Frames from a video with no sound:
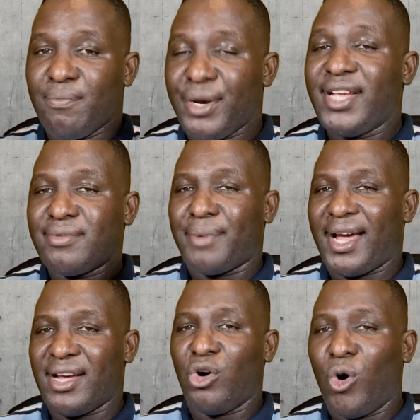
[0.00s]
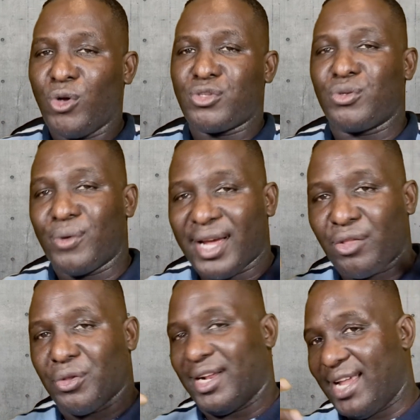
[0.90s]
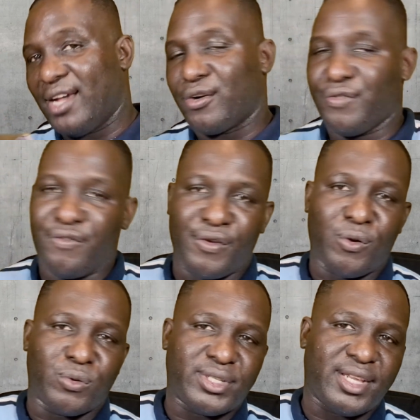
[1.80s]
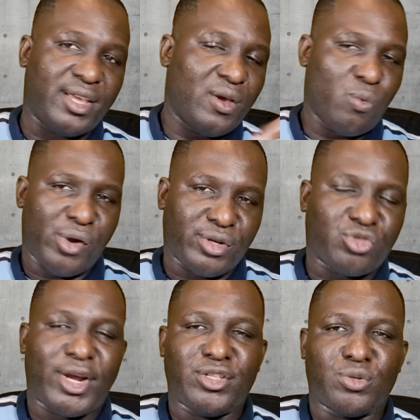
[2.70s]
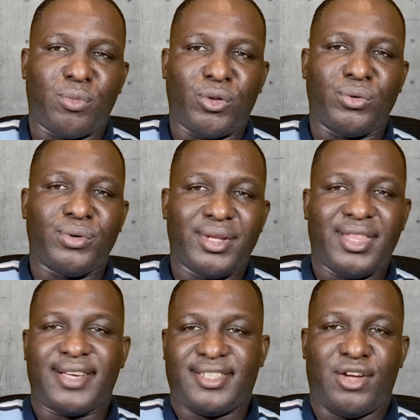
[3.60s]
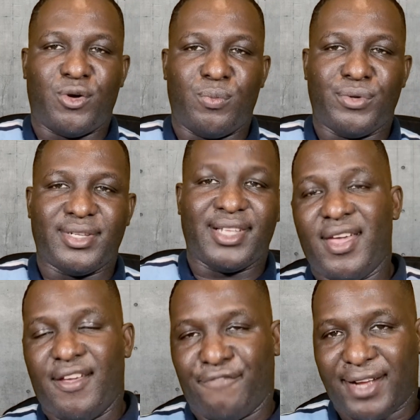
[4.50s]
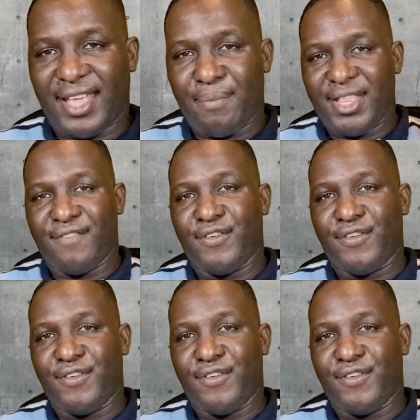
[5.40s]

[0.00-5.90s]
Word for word: brings back also another layer of difficulty when you're trying to model textile composite. In fact, I made a